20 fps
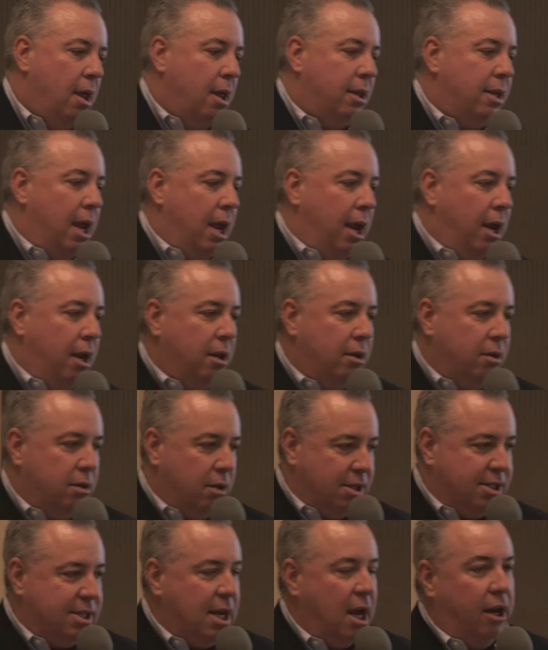They
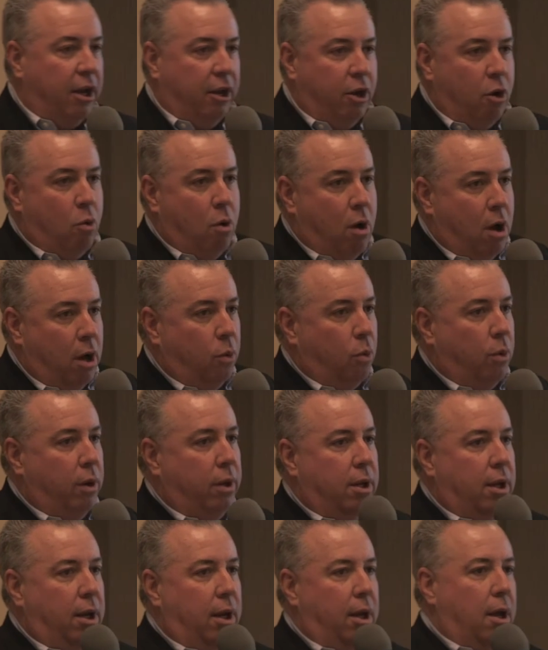decided to go on with
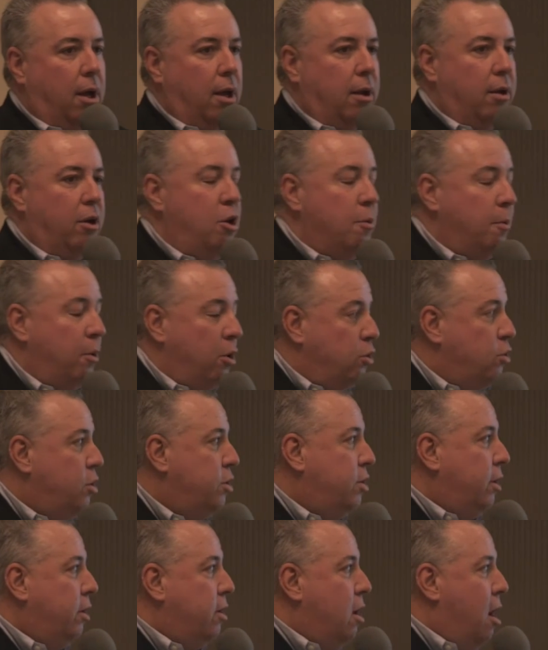the uh, Human
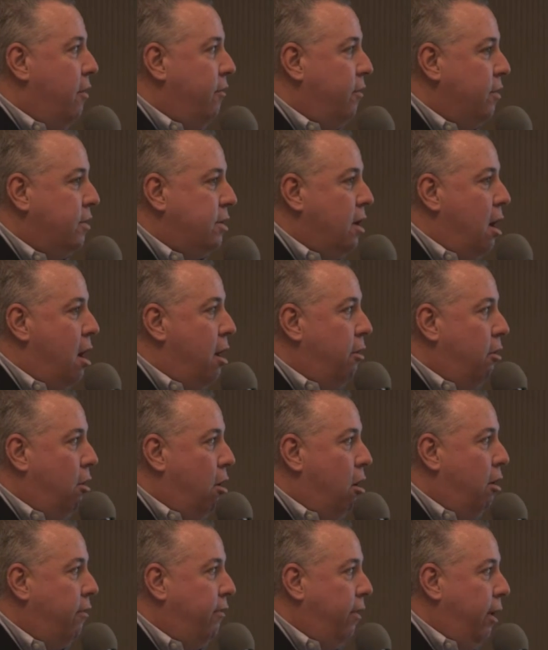Nutrition Conference to honor
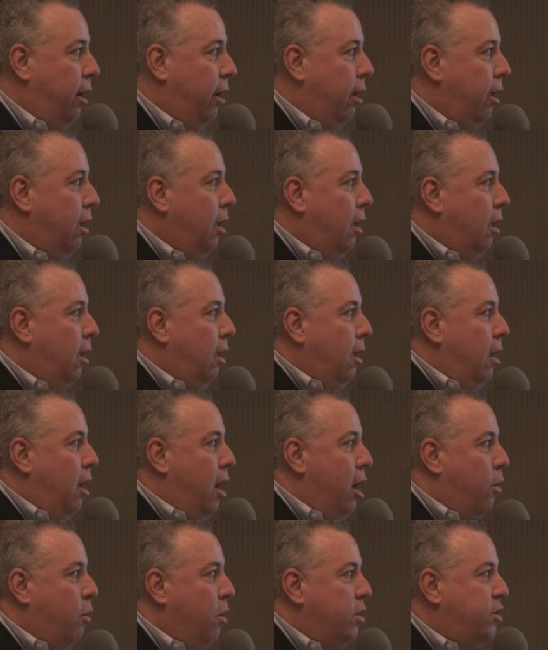Harvey,
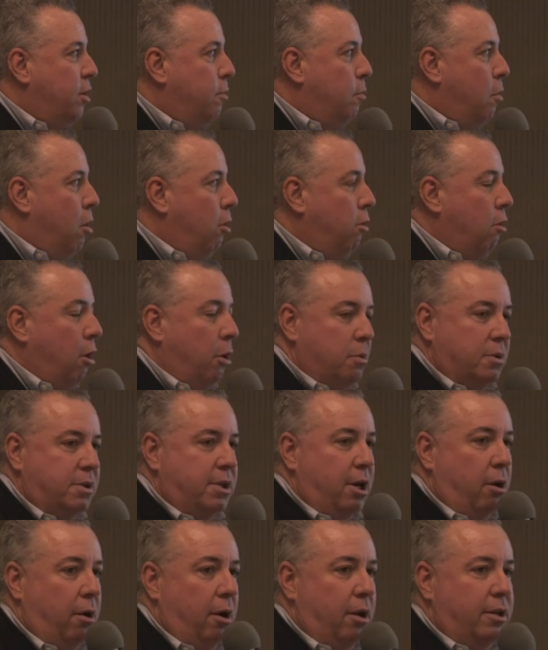and Christiaan Barnard was
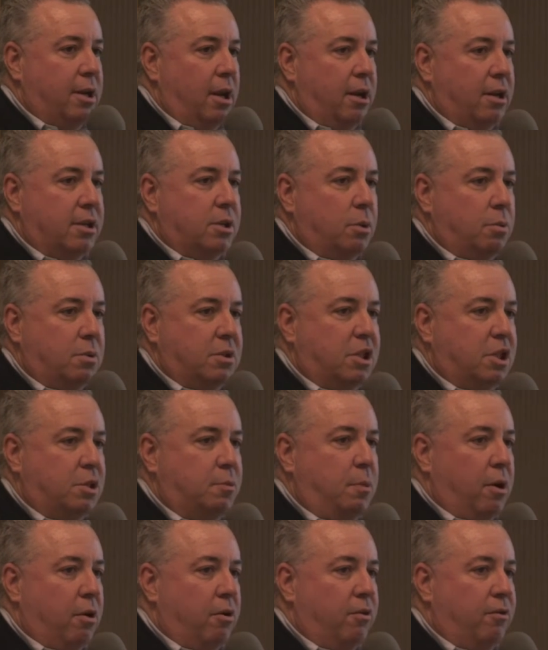there in attendance and was the
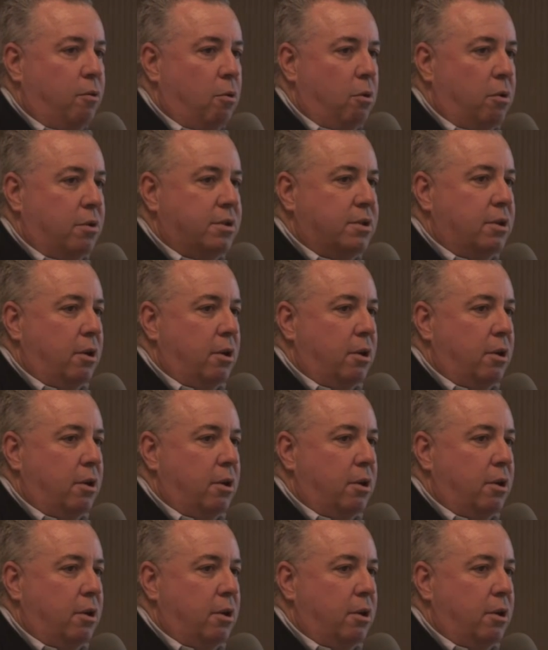speaker for us.